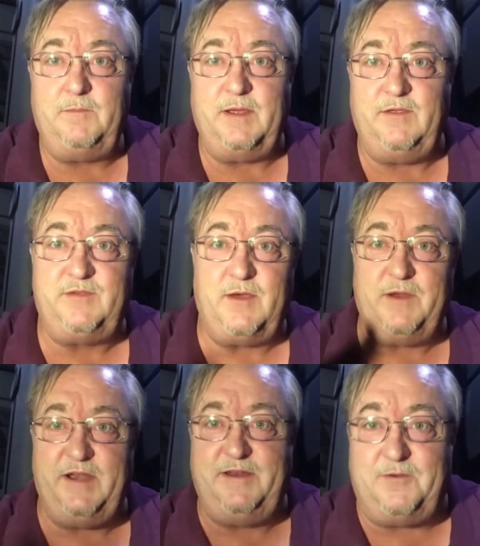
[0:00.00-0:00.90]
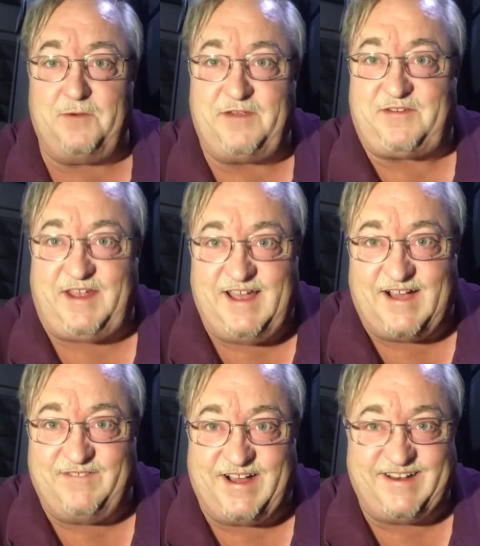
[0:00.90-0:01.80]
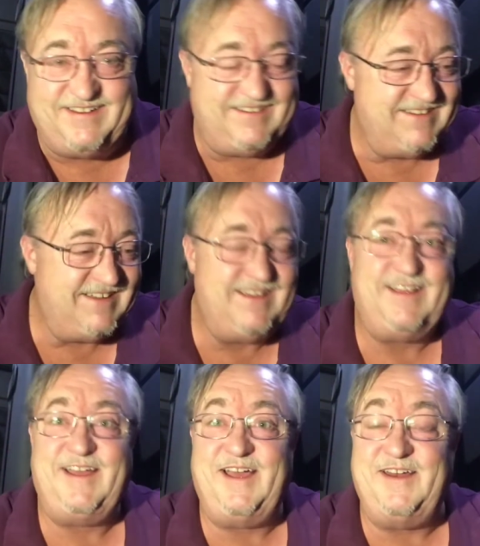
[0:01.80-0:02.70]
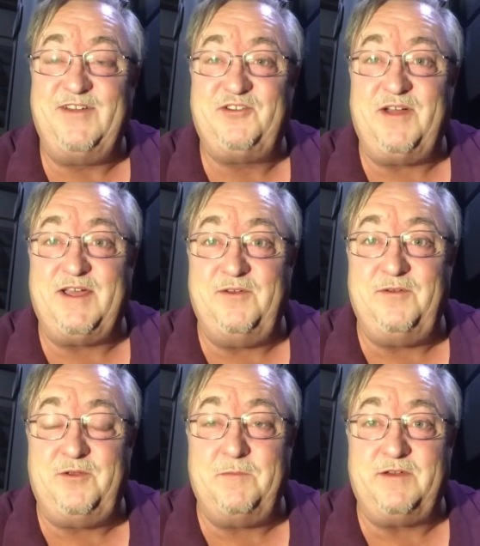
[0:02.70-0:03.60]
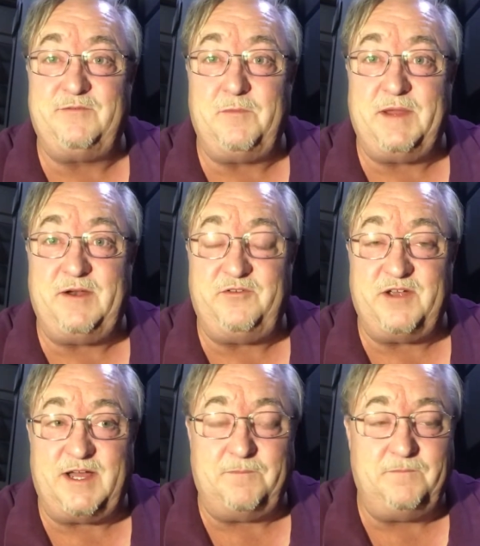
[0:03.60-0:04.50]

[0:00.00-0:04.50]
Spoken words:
But you saw what I did to Rusty. I'm not sure I can do too much of a better job.